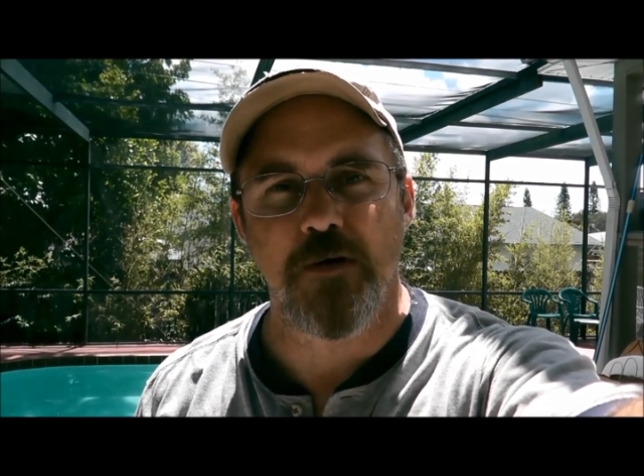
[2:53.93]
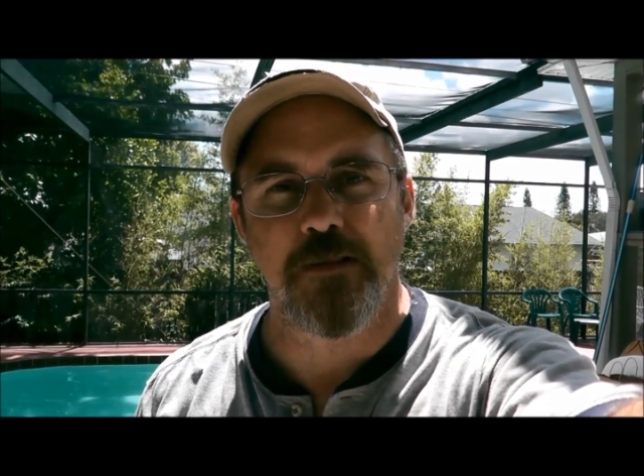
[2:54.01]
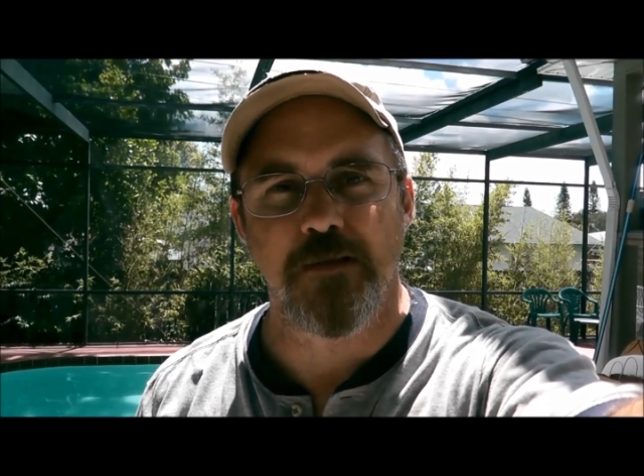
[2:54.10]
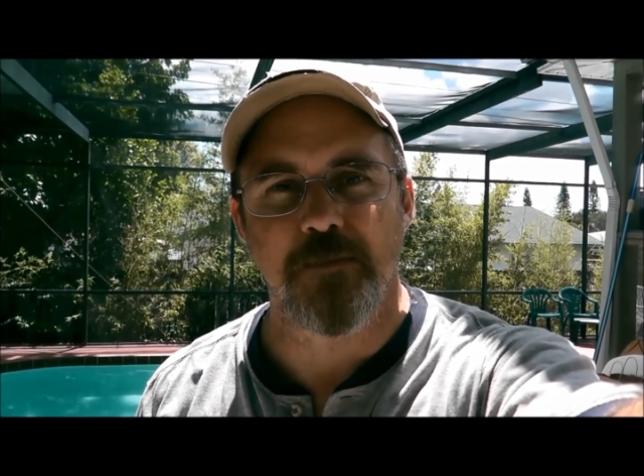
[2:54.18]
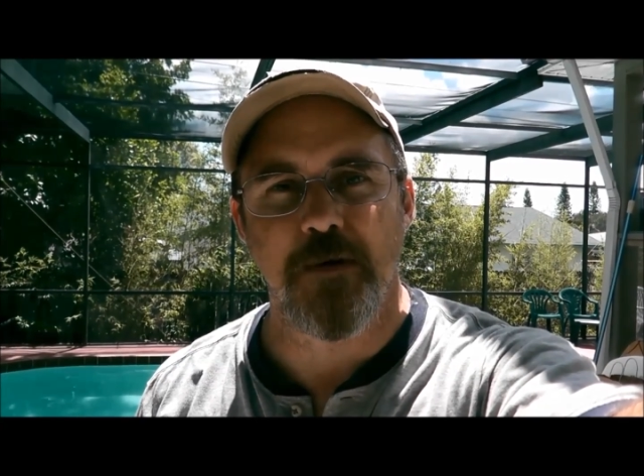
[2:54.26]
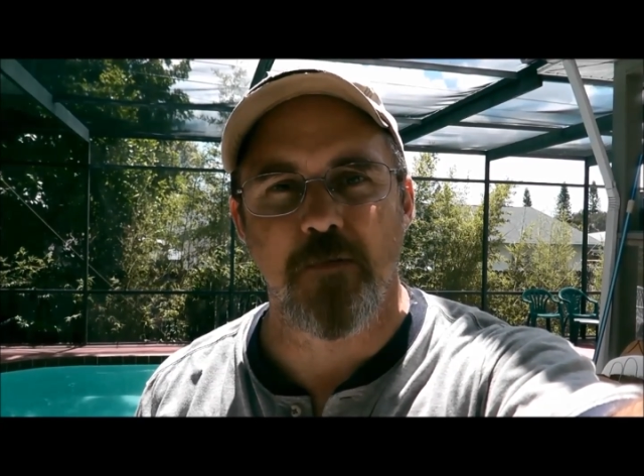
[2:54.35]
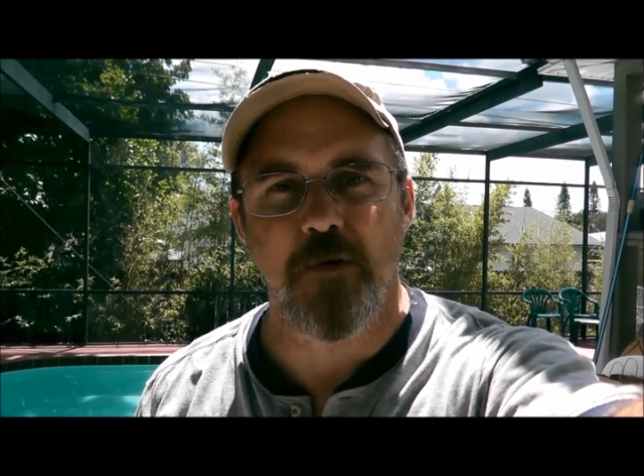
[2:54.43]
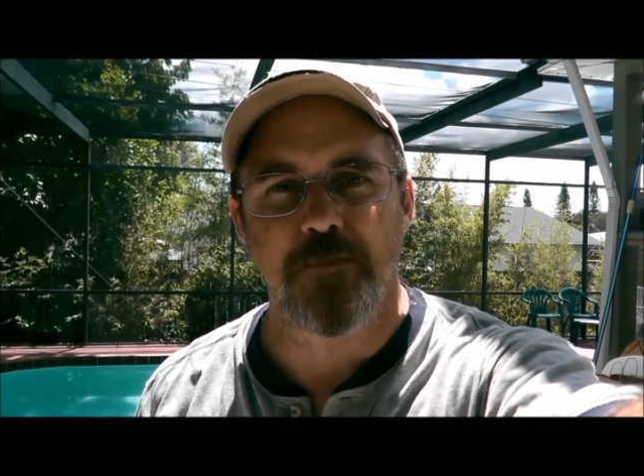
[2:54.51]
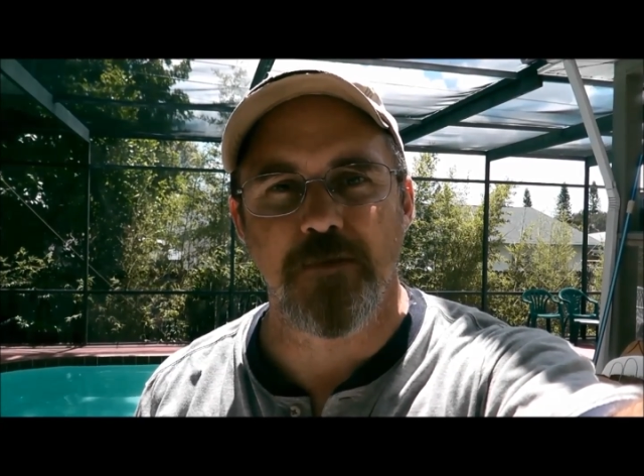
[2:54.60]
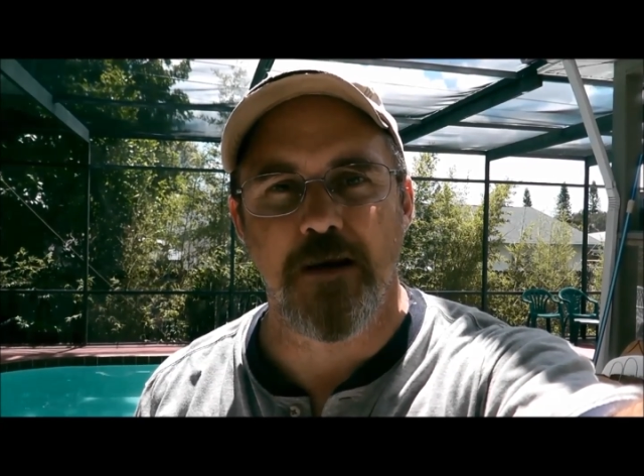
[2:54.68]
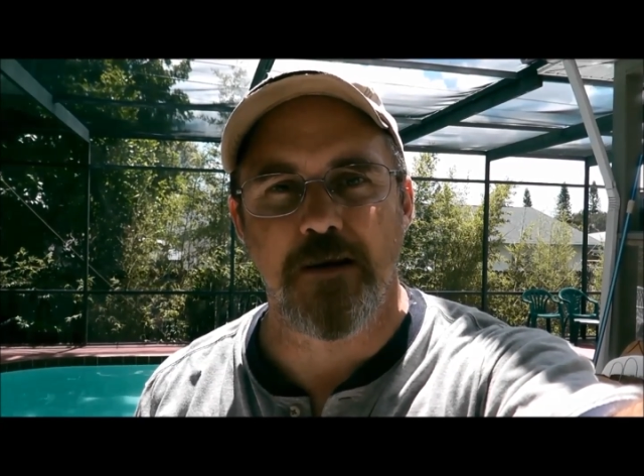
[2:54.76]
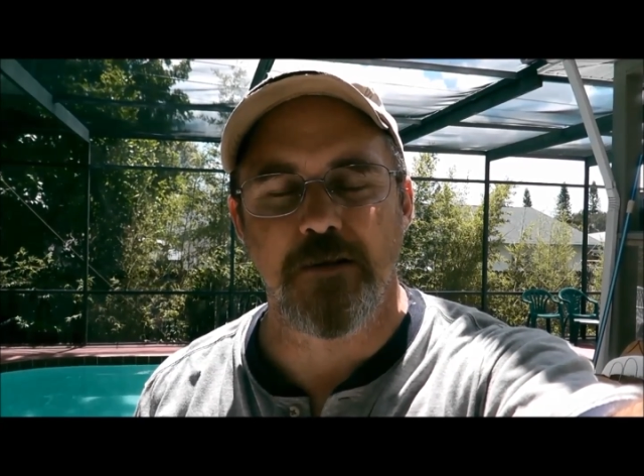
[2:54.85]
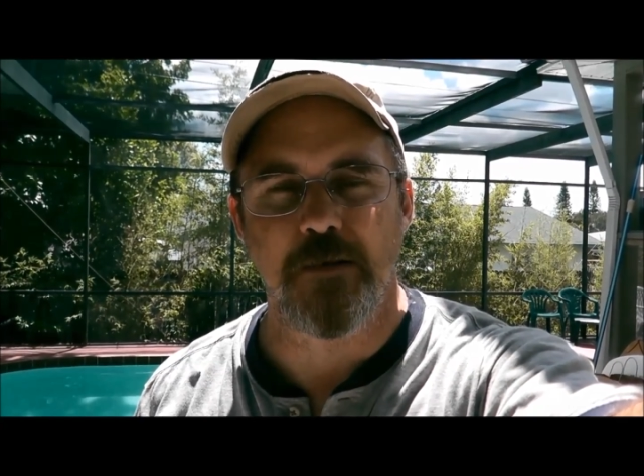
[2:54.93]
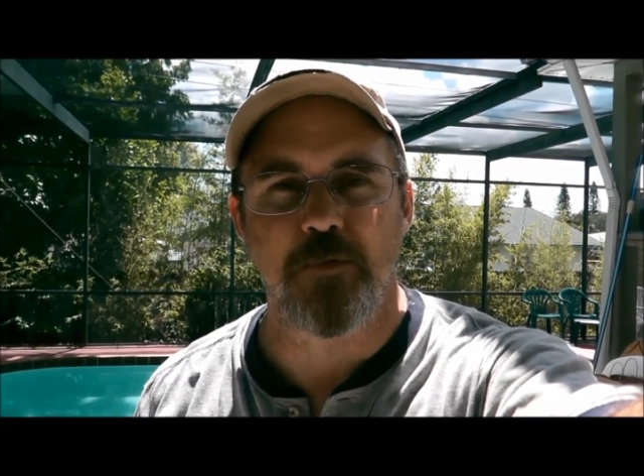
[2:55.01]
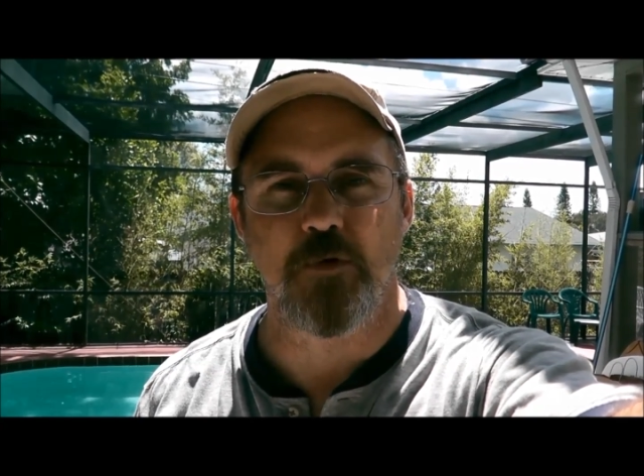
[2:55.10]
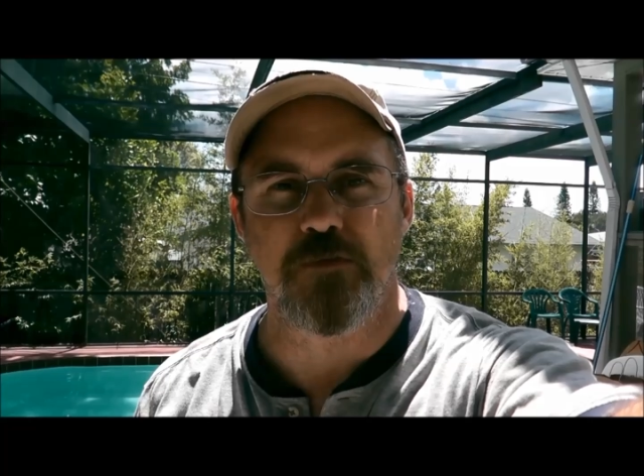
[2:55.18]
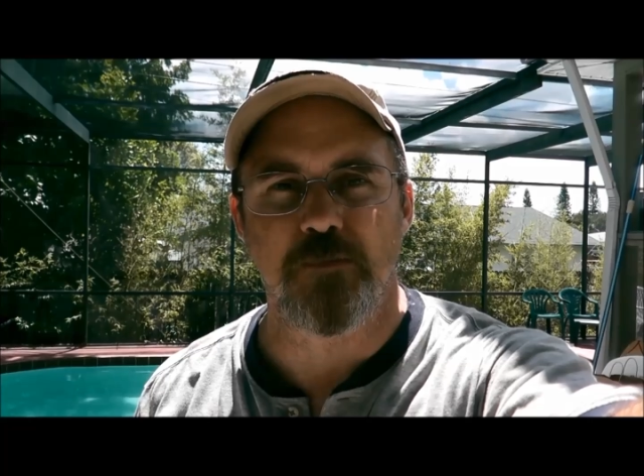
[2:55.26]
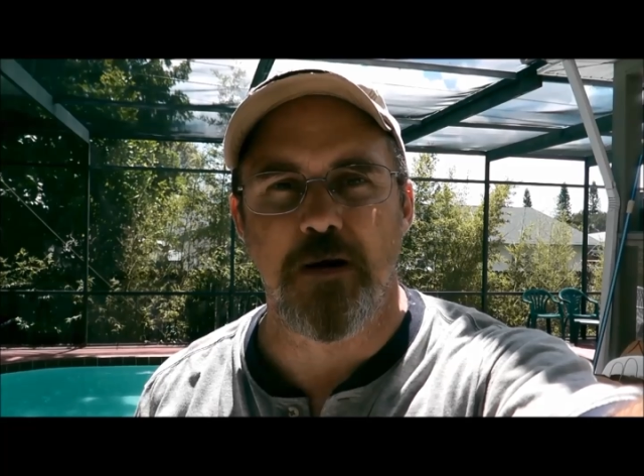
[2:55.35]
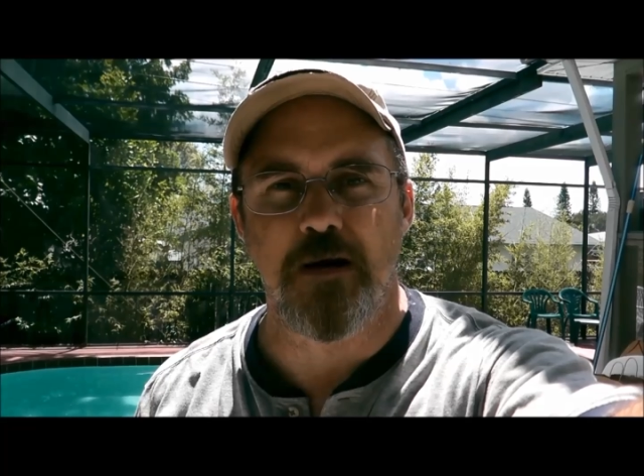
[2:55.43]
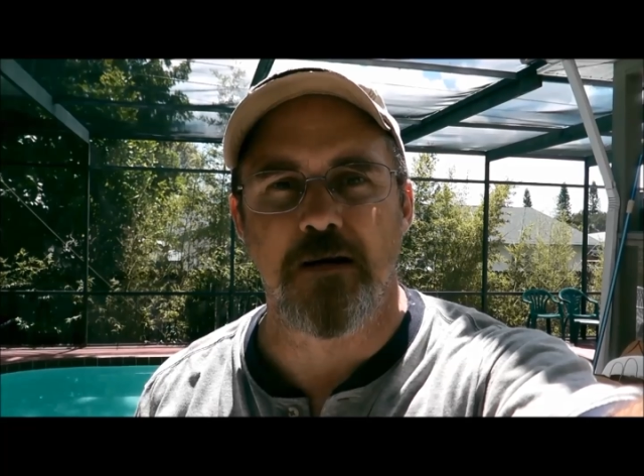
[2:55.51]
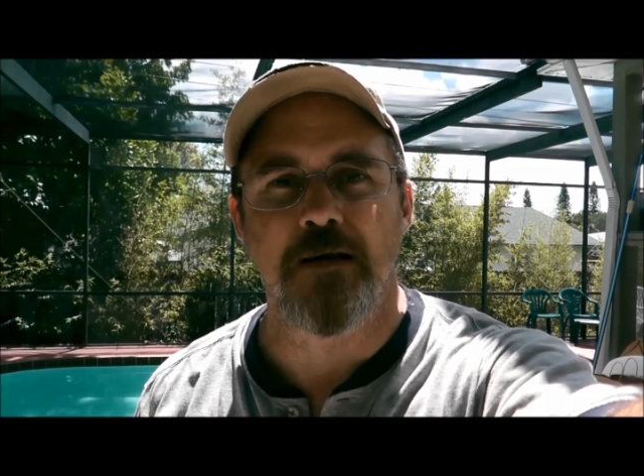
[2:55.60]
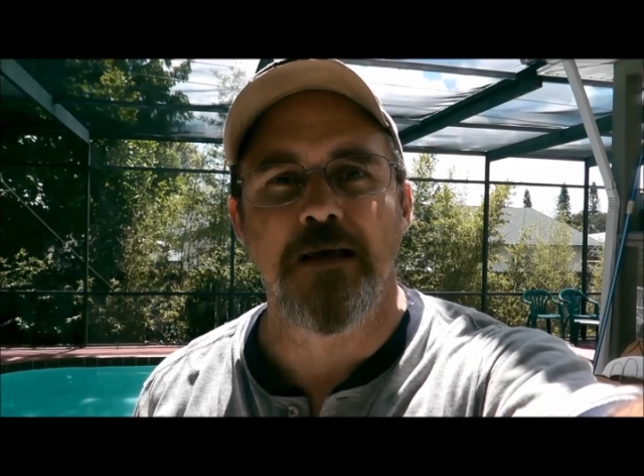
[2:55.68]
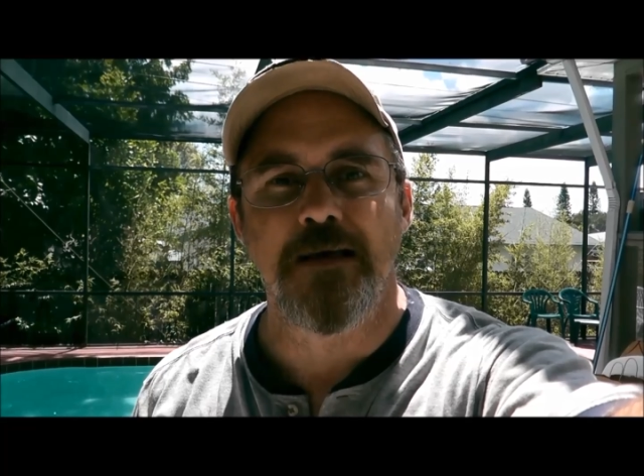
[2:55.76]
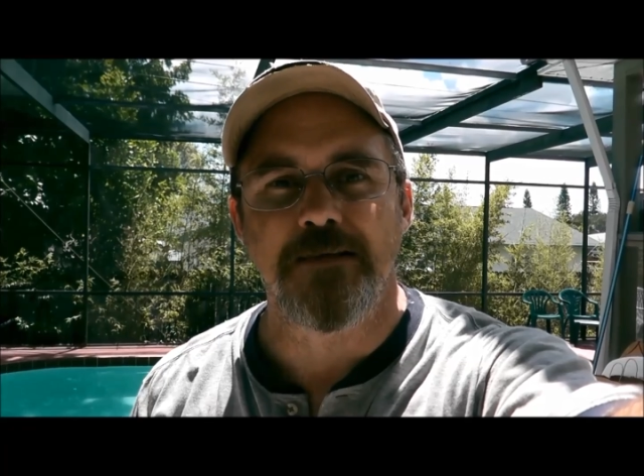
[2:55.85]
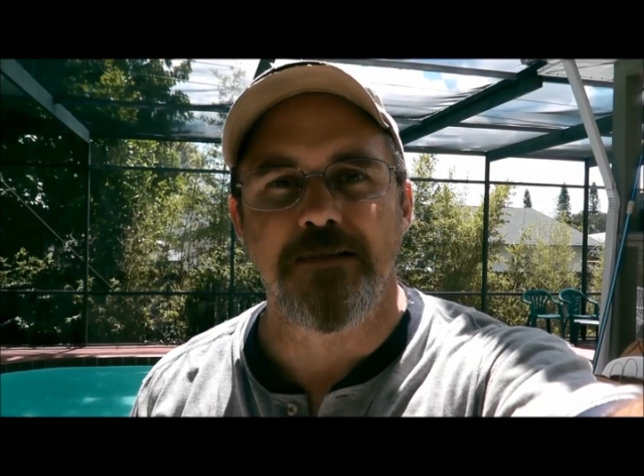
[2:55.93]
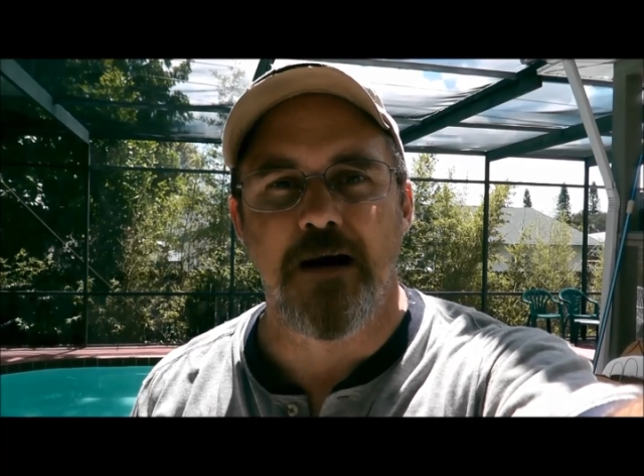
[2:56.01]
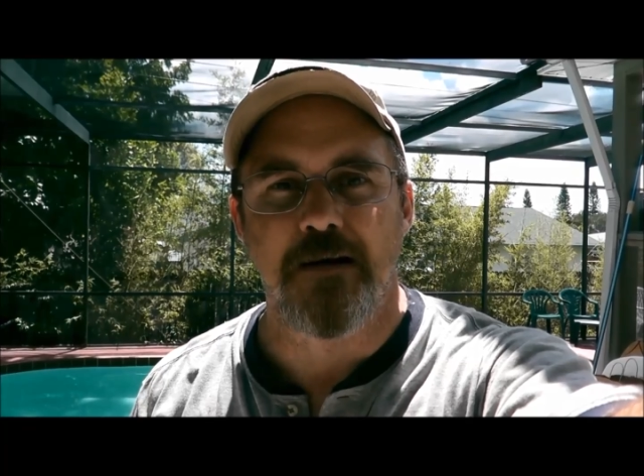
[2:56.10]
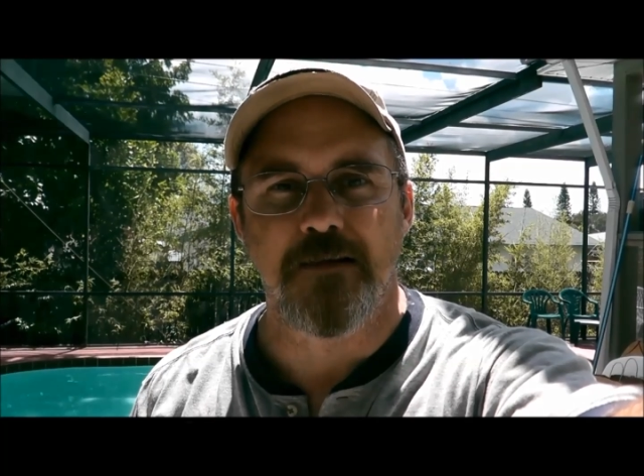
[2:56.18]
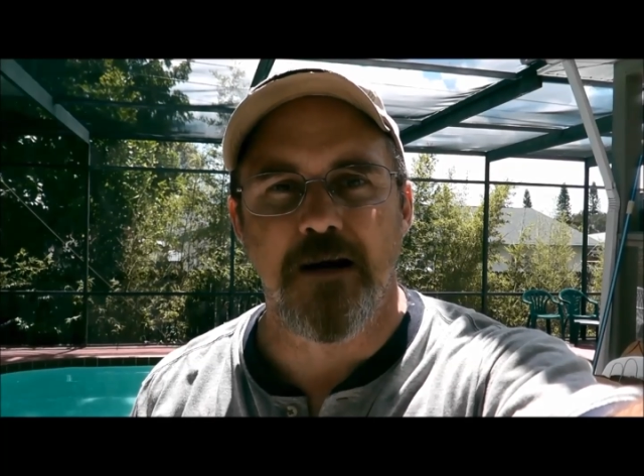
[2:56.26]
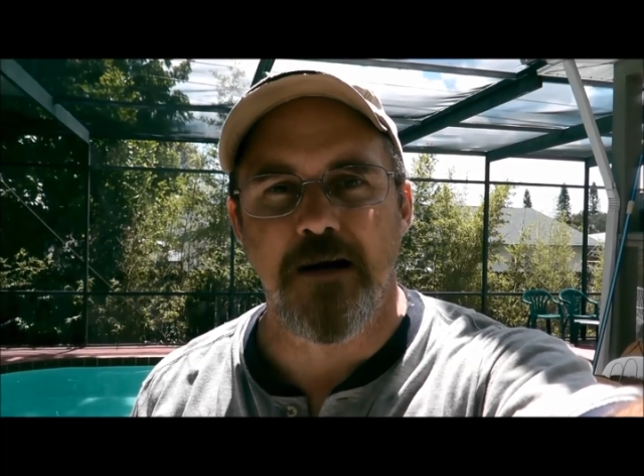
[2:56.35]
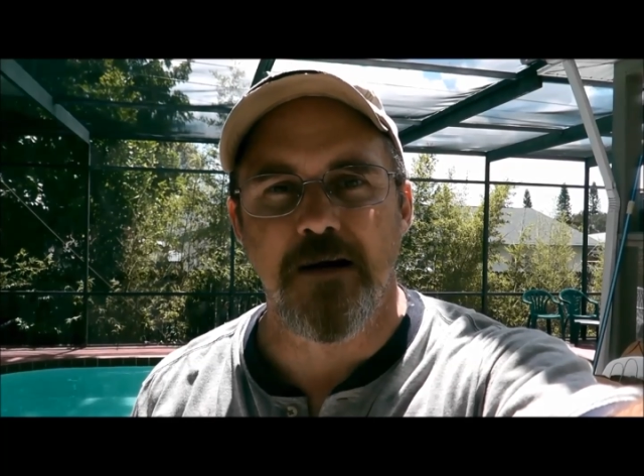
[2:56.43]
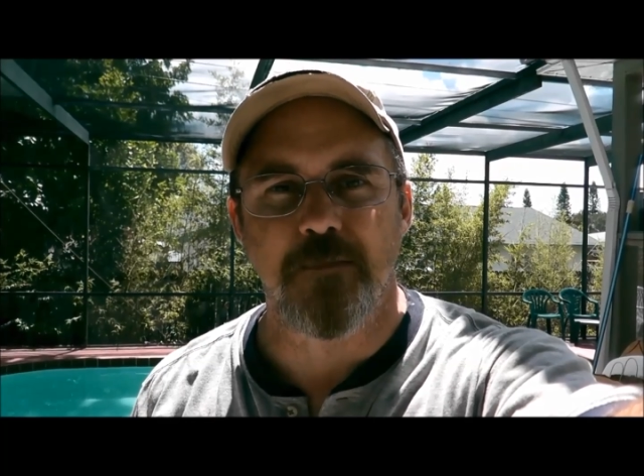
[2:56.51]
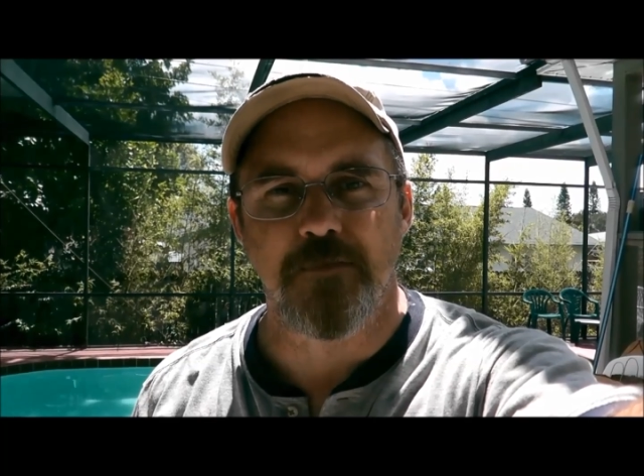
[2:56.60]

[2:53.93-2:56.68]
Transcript: link to my website, cleanpoolandspa.com.